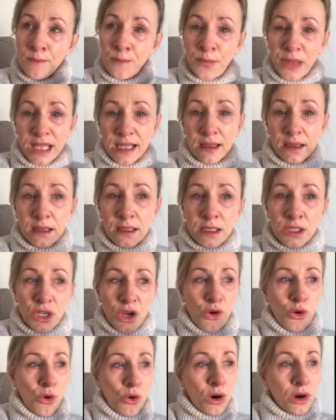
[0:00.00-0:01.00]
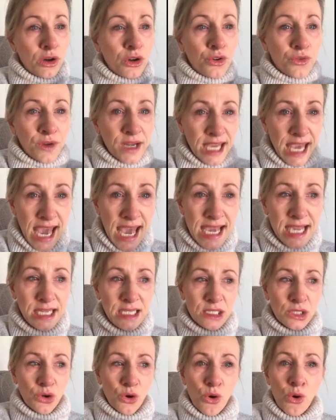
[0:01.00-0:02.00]
build or
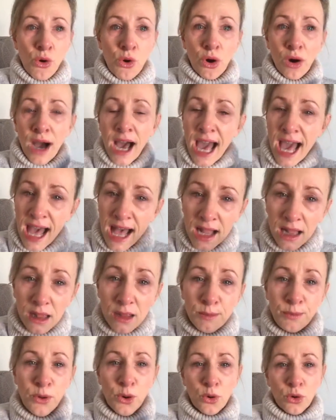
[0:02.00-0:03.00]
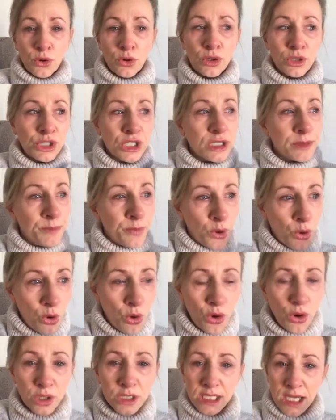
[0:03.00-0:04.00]
create or help or
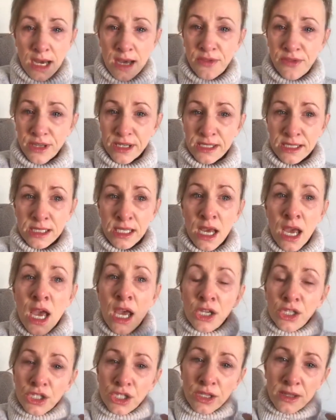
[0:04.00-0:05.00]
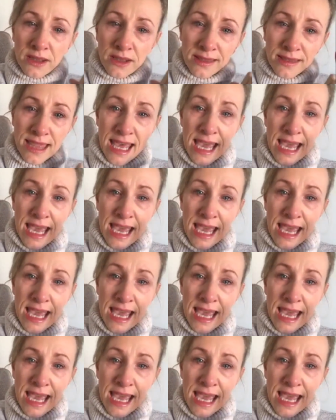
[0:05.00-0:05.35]
support others so that